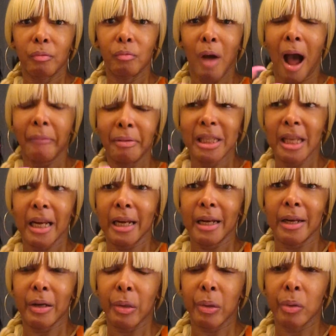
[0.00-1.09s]
Well, obviously they
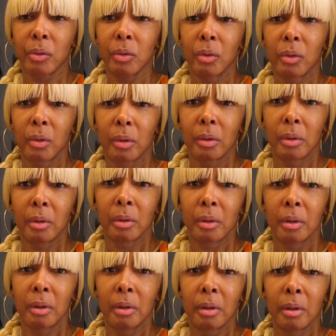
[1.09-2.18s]
didn't know.
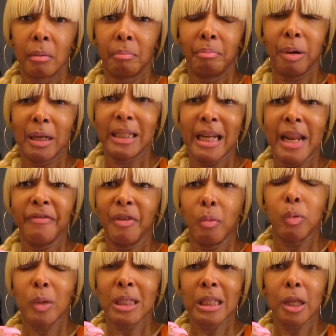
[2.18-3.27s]
But
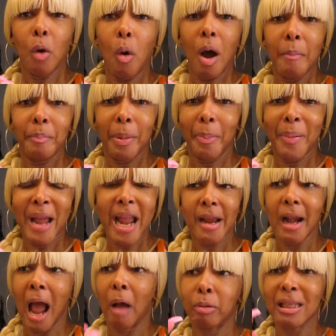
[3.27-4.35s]
even was so
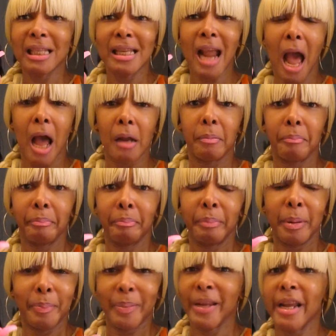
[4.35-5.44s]
unprepared, I was not
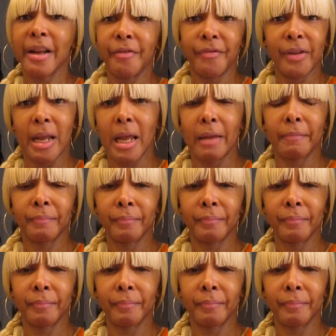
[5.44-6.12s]
prepared for that.